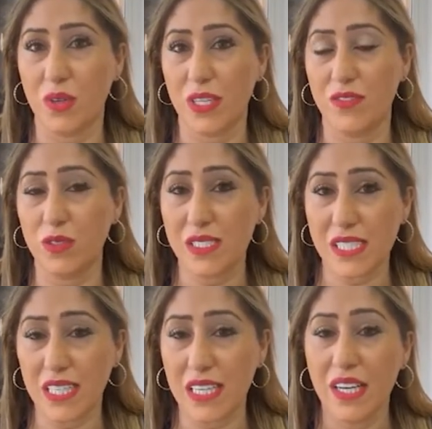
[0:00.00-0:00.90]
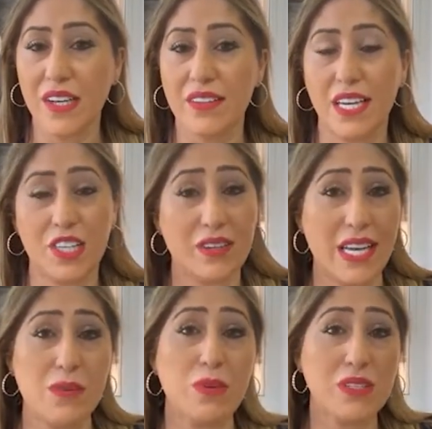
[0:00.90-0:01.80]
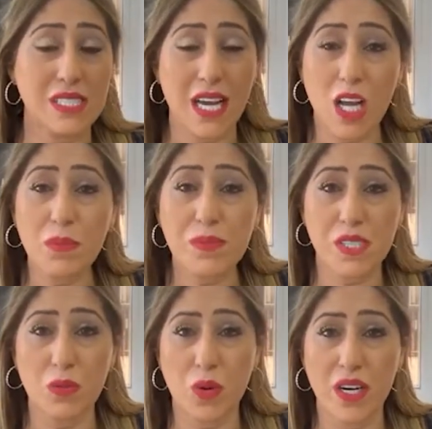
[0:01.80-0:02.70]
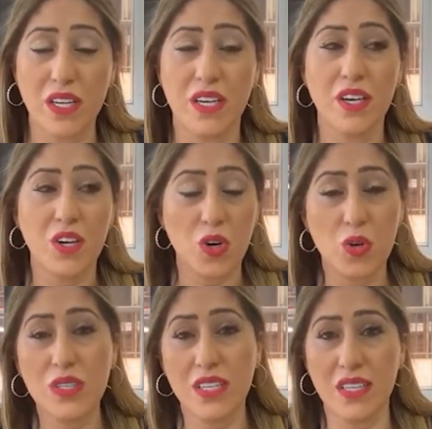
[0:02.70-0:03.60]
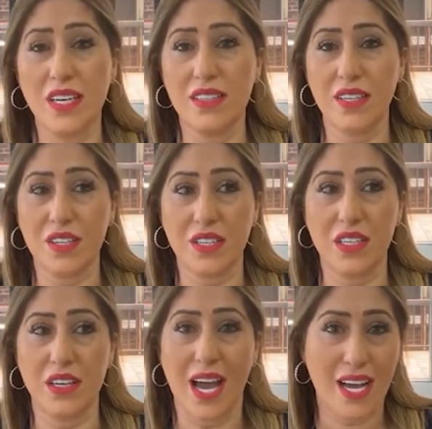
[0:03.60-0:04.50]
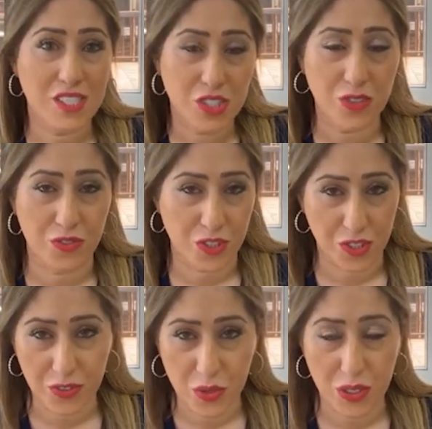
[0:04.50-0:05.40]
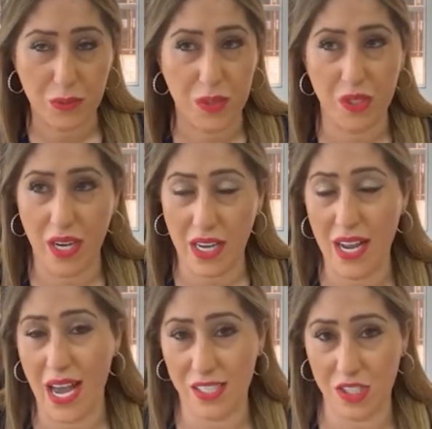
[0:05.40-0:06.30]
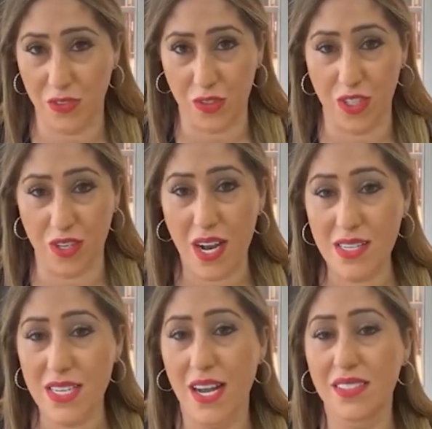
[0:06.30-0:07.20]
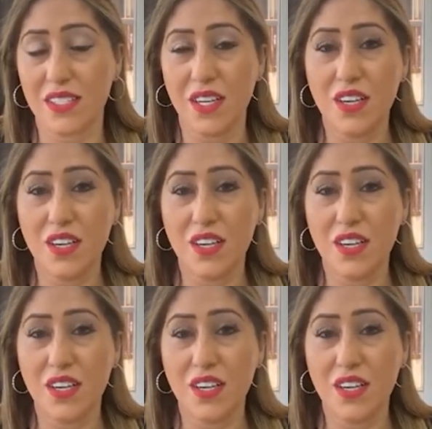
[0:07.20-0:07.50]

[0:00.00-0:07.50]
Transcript: And if you see that you're able to help someone, only then they're gonna ask you for your phone number and ask you for your contact.